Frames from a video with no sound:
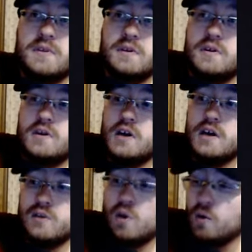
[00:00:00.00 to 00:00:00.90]
uh,
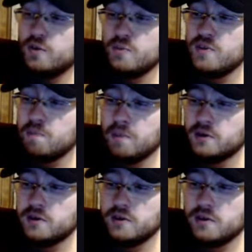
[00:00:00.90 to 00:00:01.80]
the whole thing with the
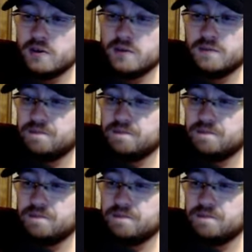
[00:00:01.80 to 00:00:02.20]
bunker